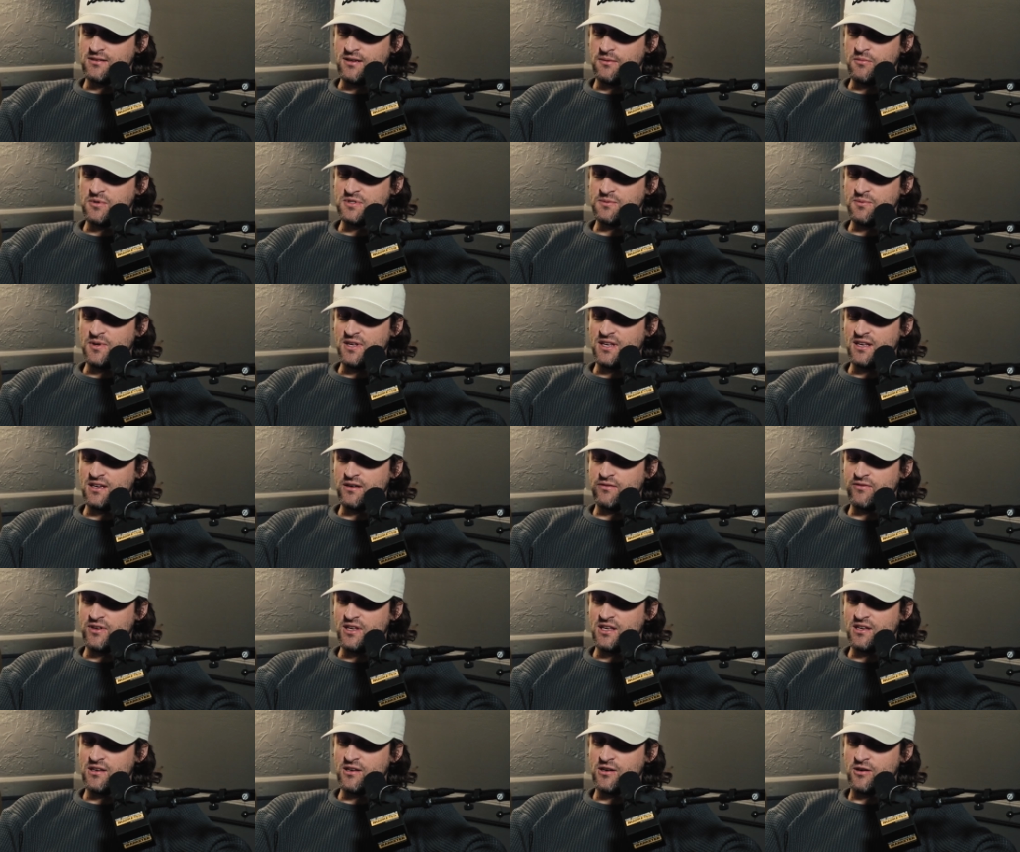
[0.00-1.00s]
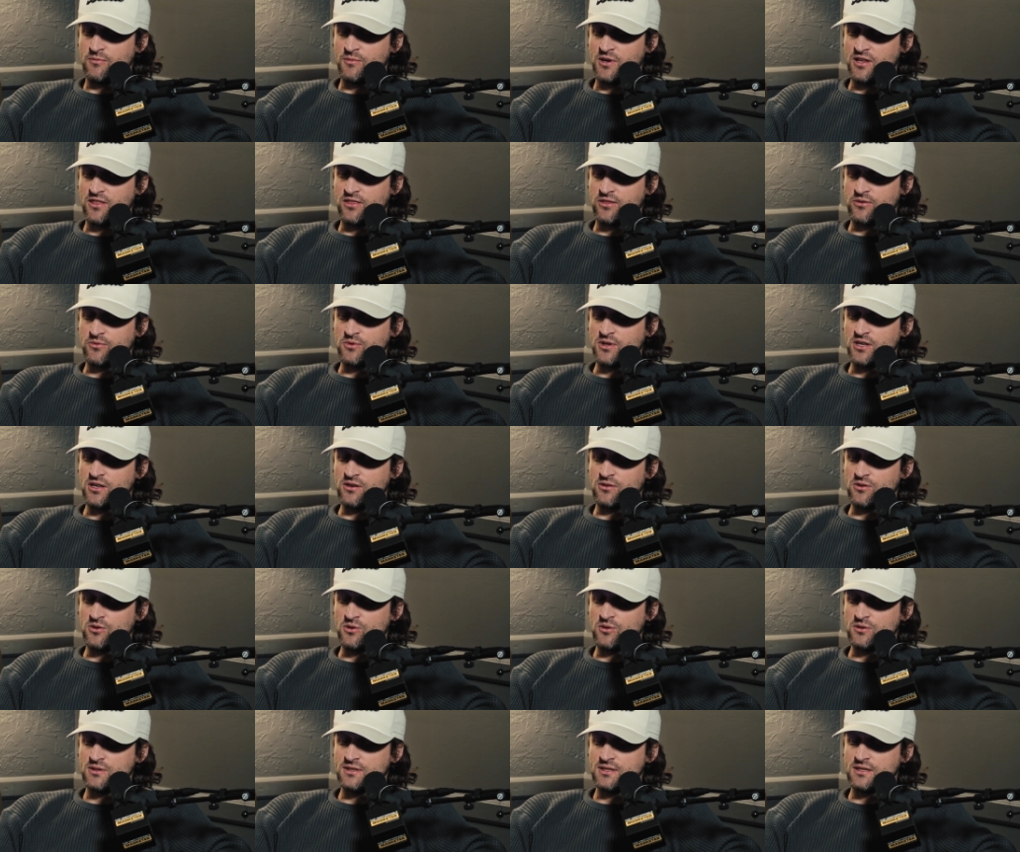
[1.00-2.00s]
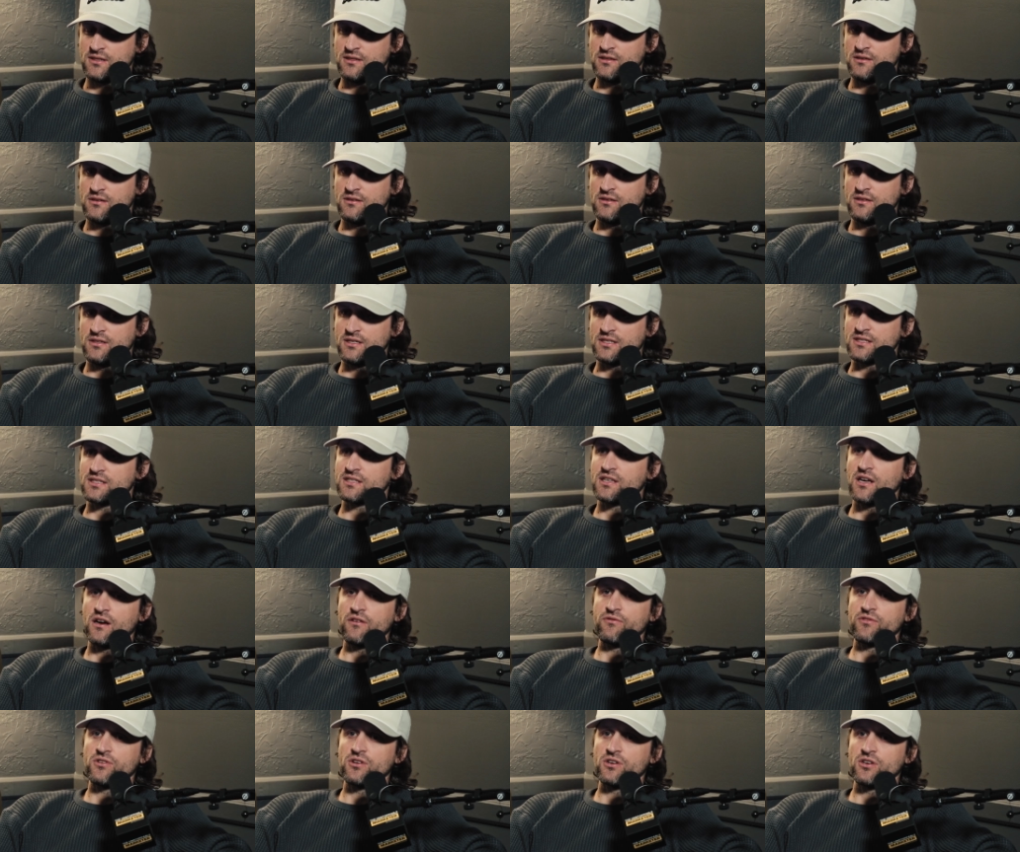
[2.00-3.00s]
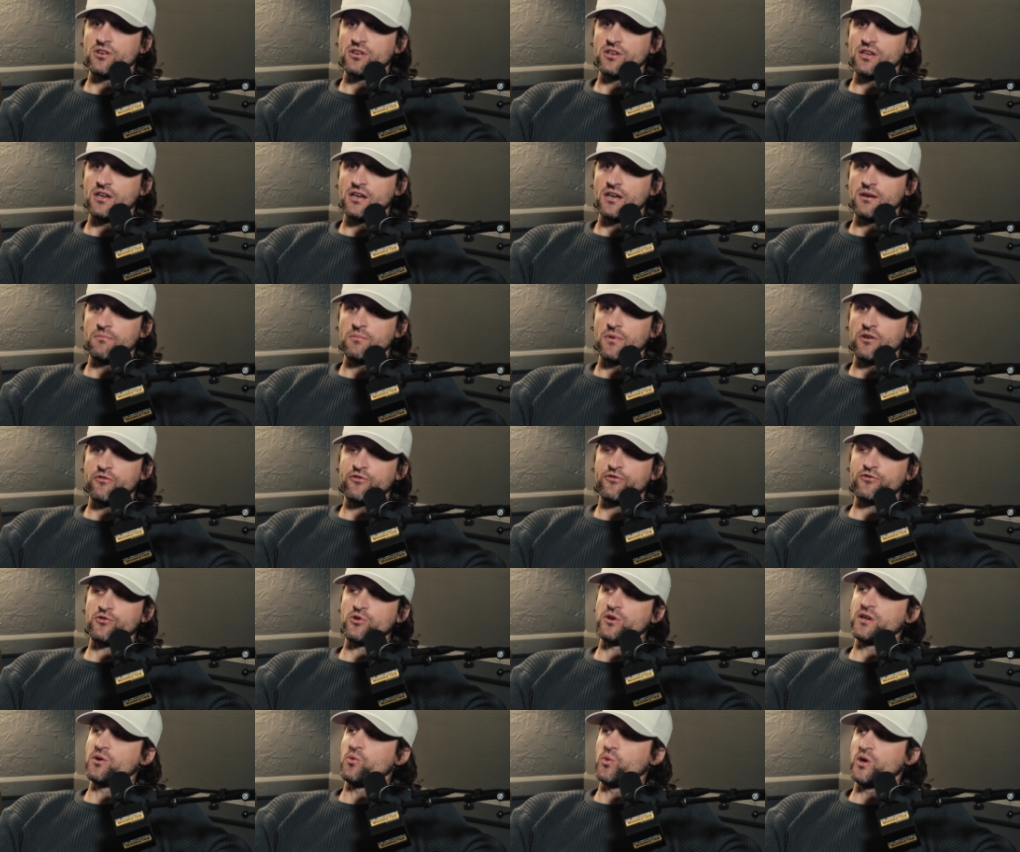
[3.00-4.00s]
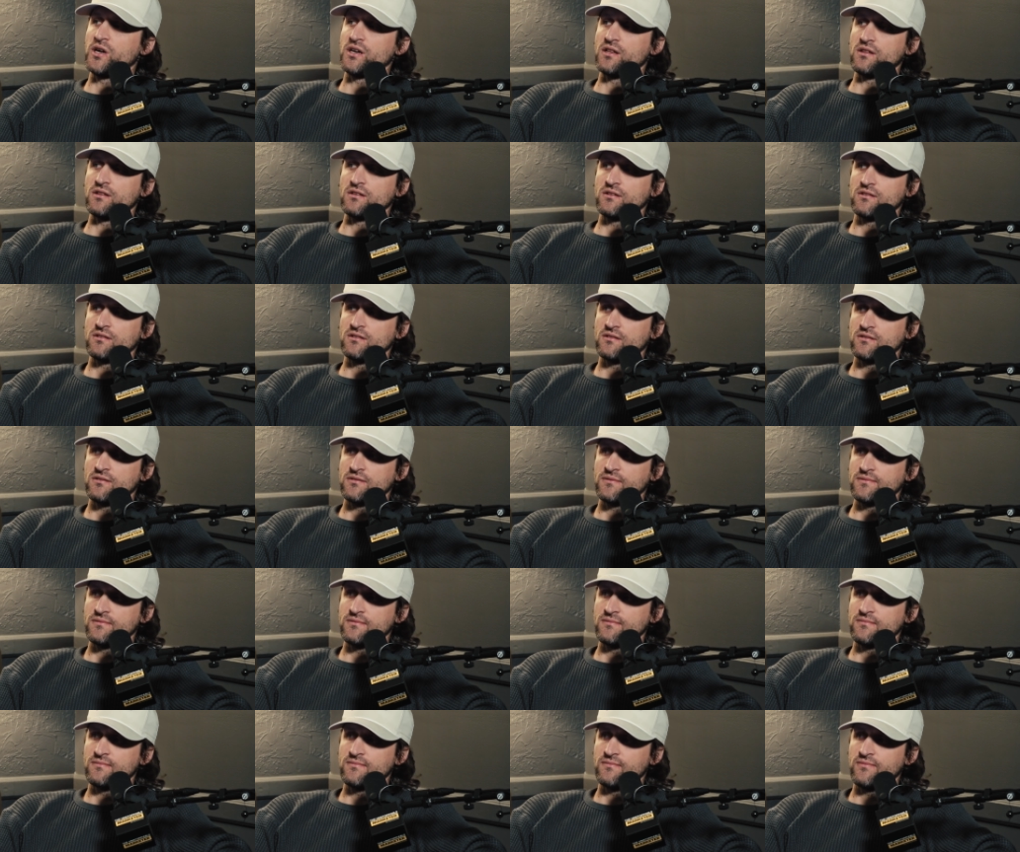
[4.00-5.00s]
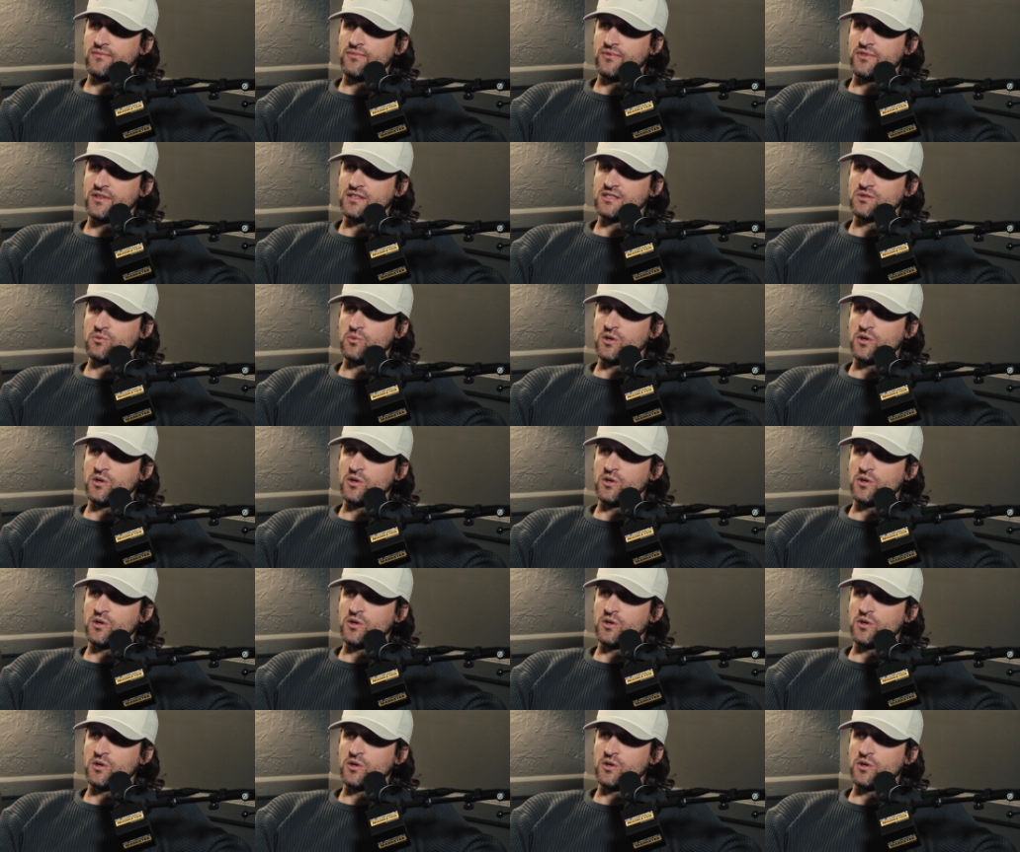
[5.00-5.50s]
I mean, speaking of ego, my 3-year-old discovered free will this